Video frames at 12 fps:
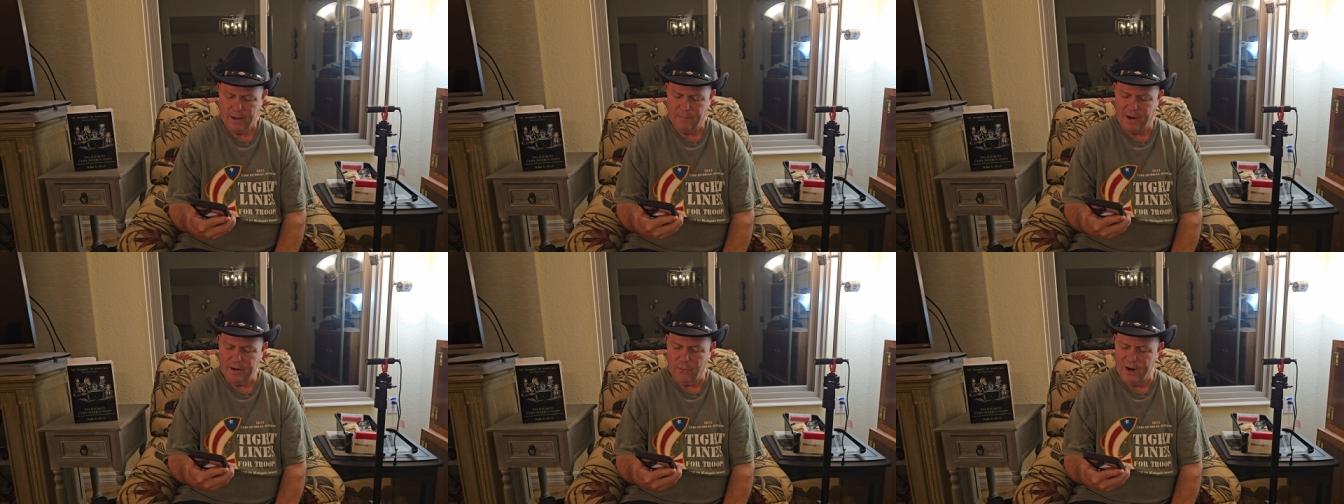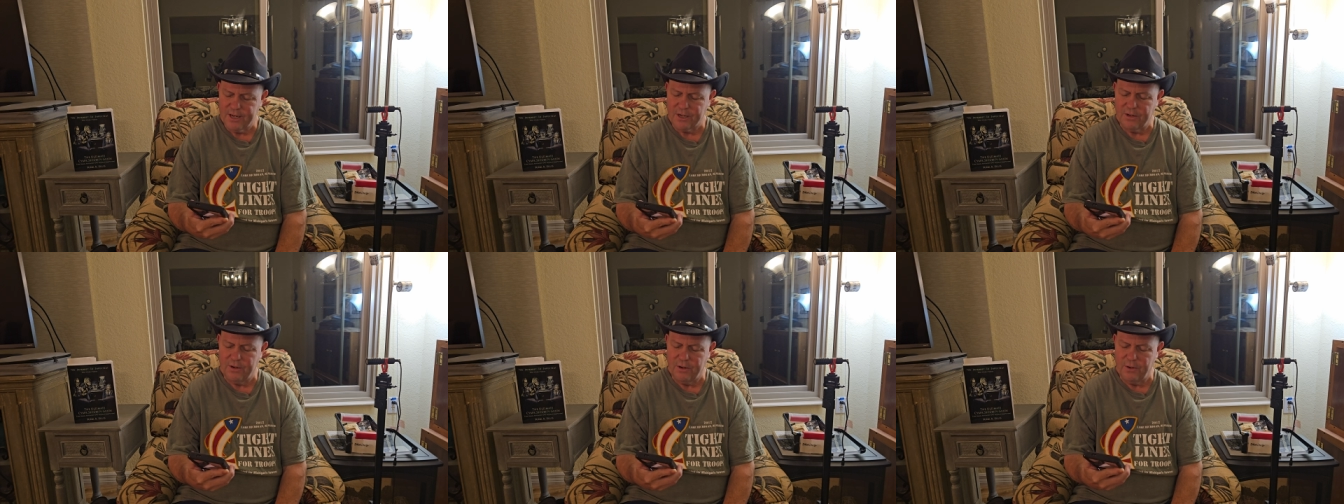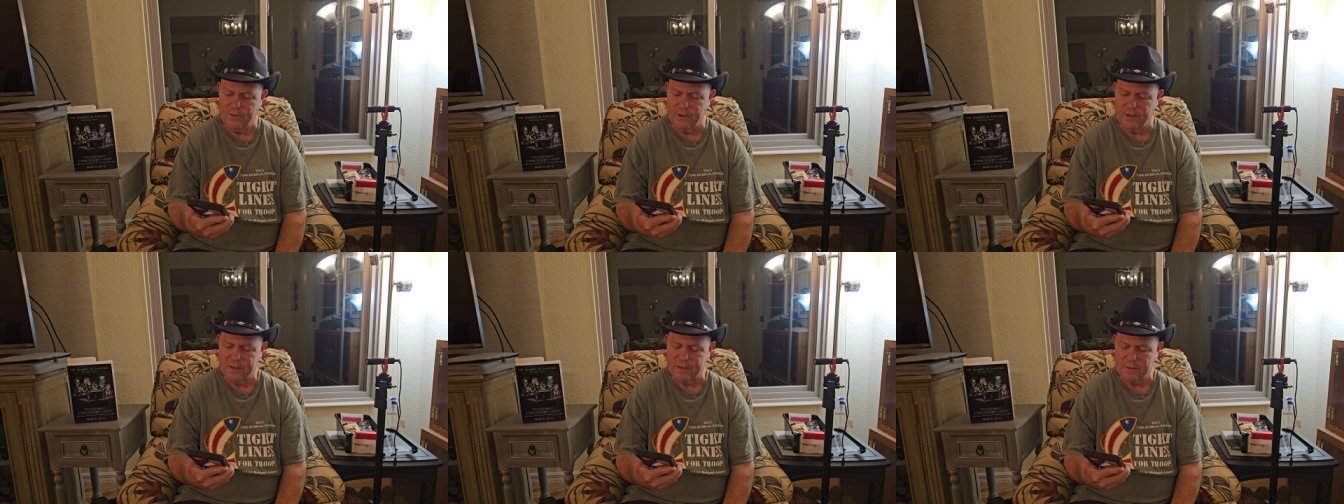My question to you
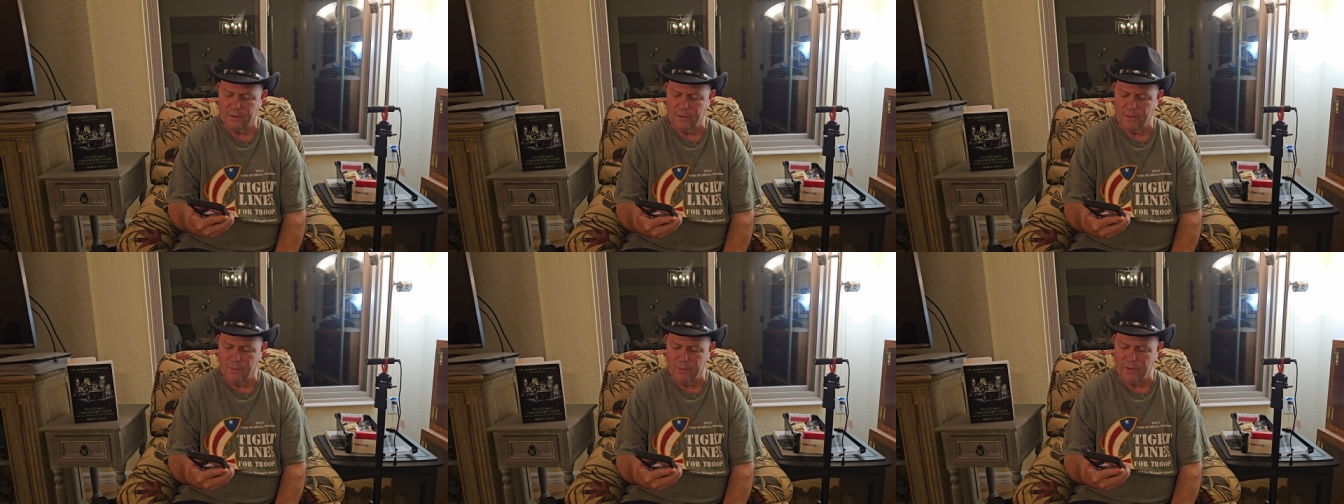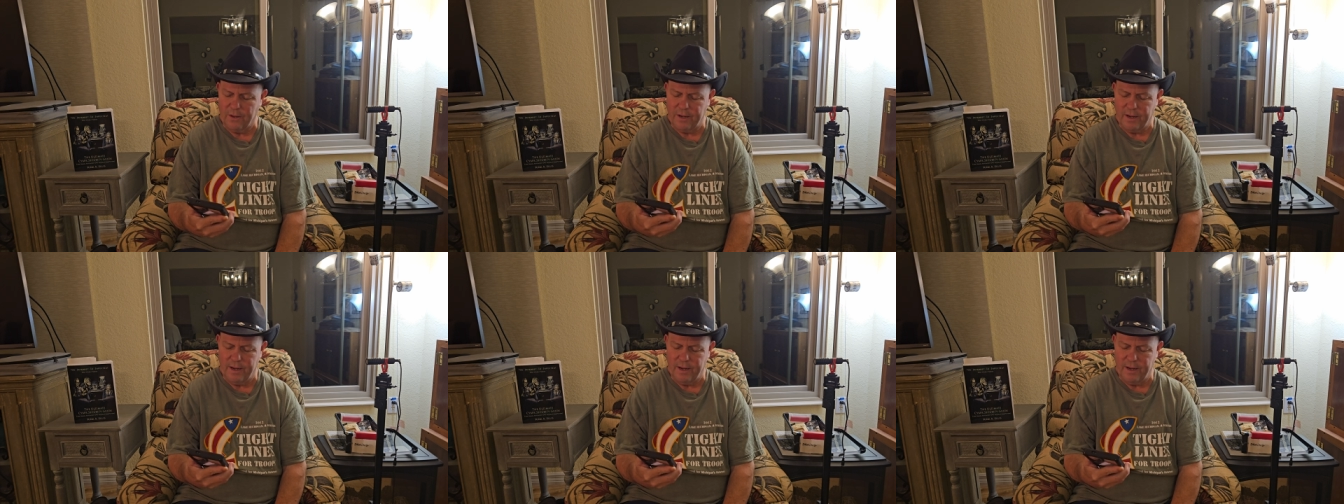is, will they